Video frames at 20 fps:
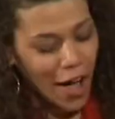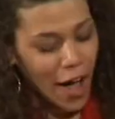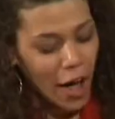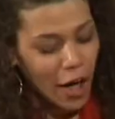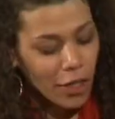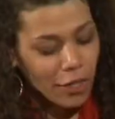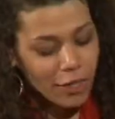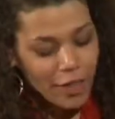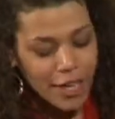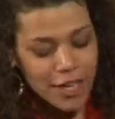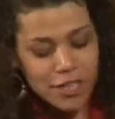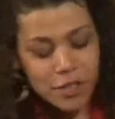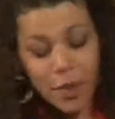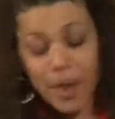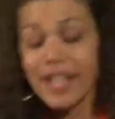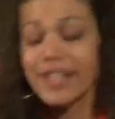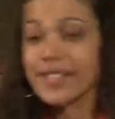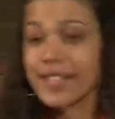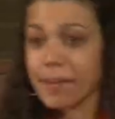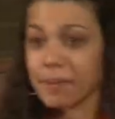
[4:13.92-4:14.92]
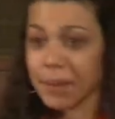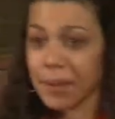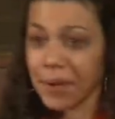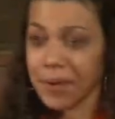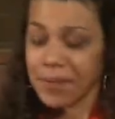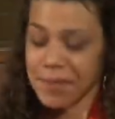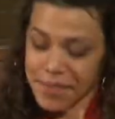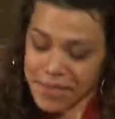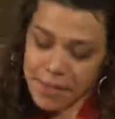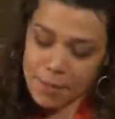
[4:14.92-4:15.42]
All things quite
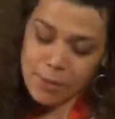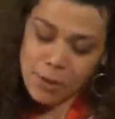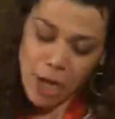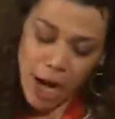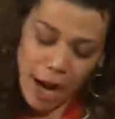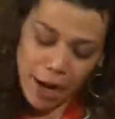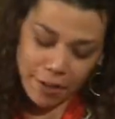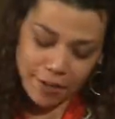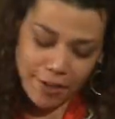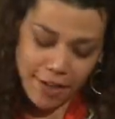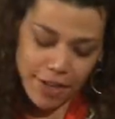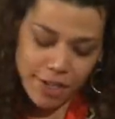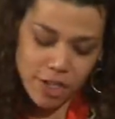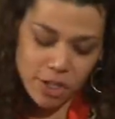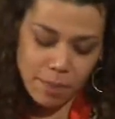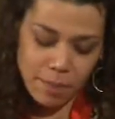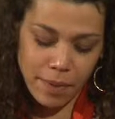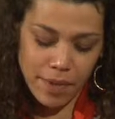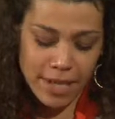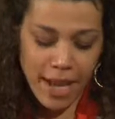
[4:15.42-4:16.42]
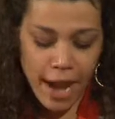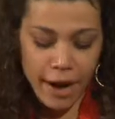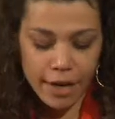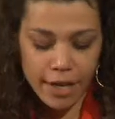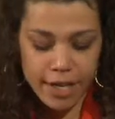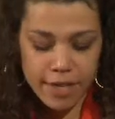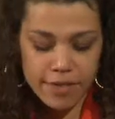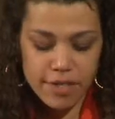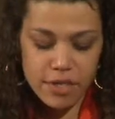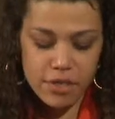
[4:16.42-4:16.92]
simple, some childish, but
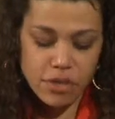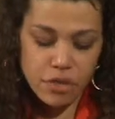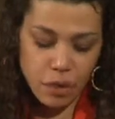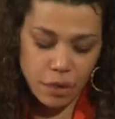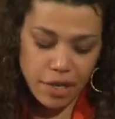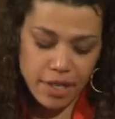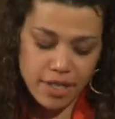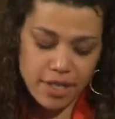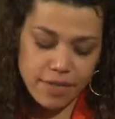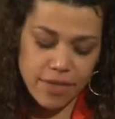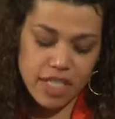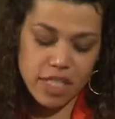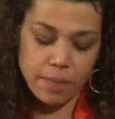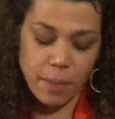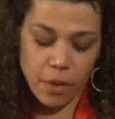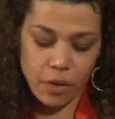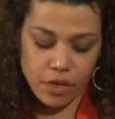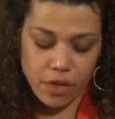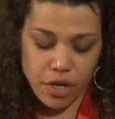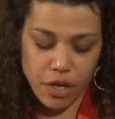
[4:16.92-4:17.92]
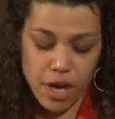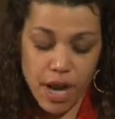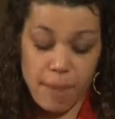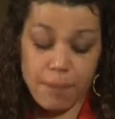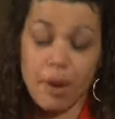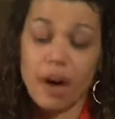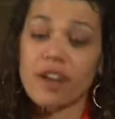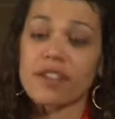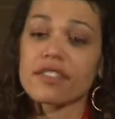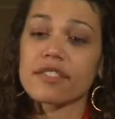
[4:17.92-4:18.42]
narratives and stories of exposure
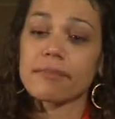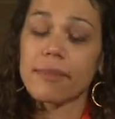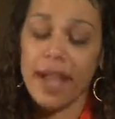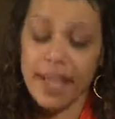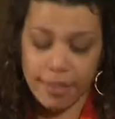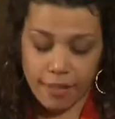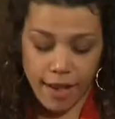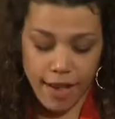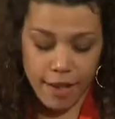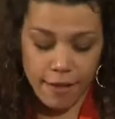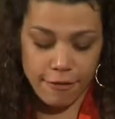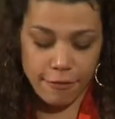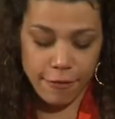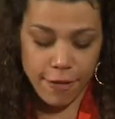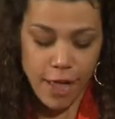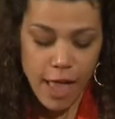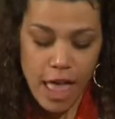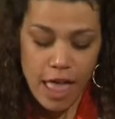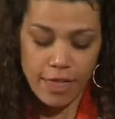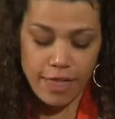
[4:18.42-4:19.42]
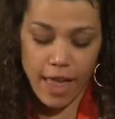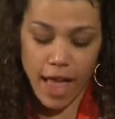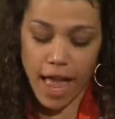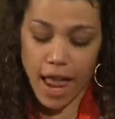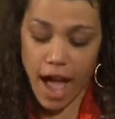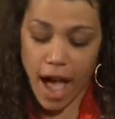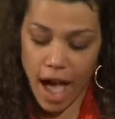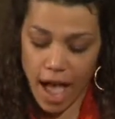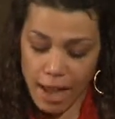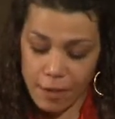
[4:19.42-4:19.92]
and parts of my life
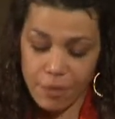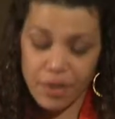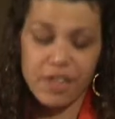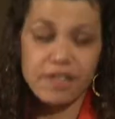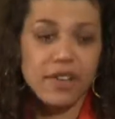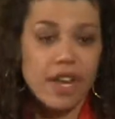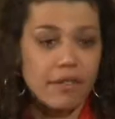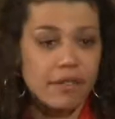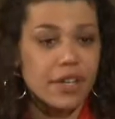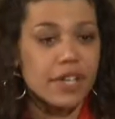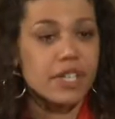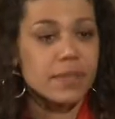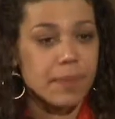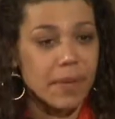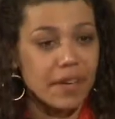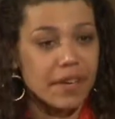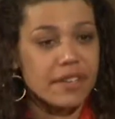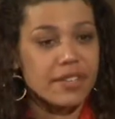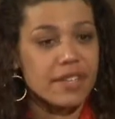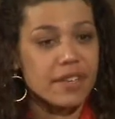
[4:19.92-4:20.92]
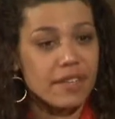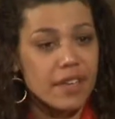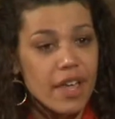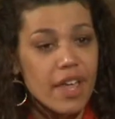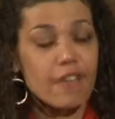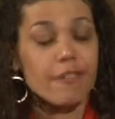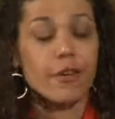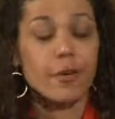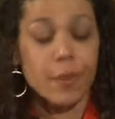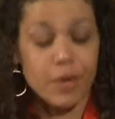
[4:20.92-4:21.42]
that I would have never experienced
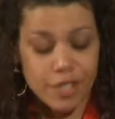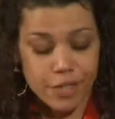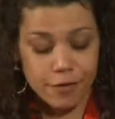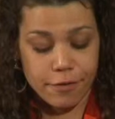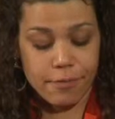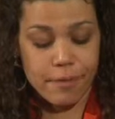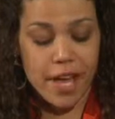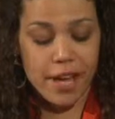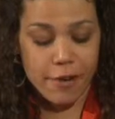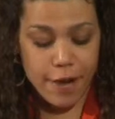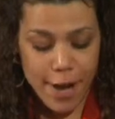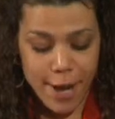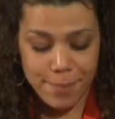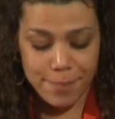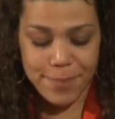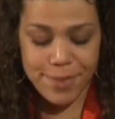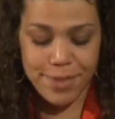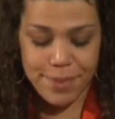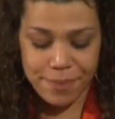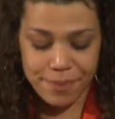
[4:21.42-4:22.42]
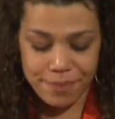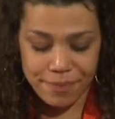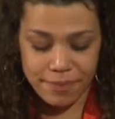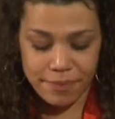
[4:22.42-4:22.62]
if it wasn't for my Gramps.